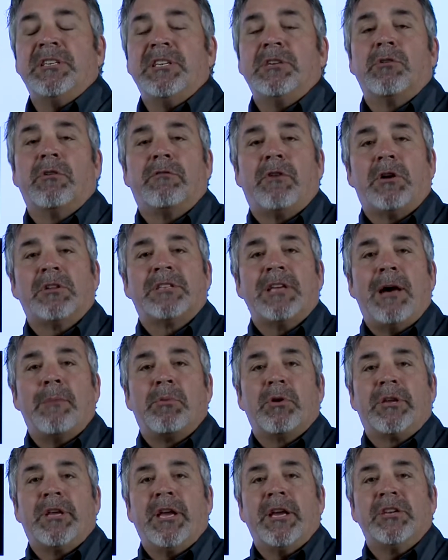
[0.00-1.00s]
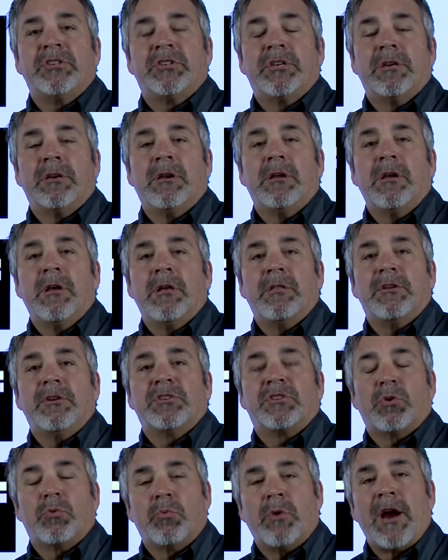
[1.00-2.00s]
DealerVault application,
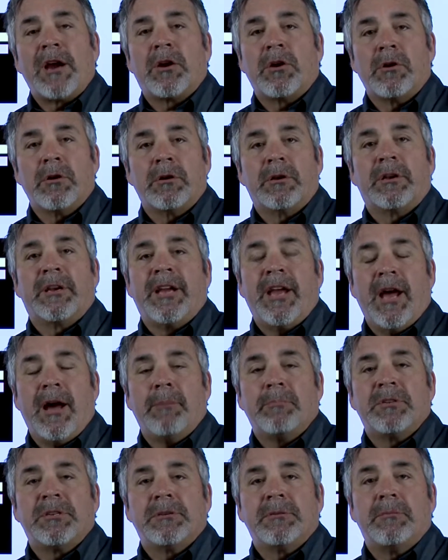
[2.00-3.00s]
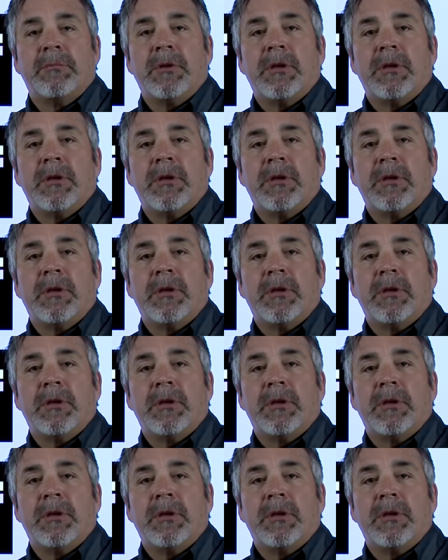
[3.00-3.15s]
there's a record kept.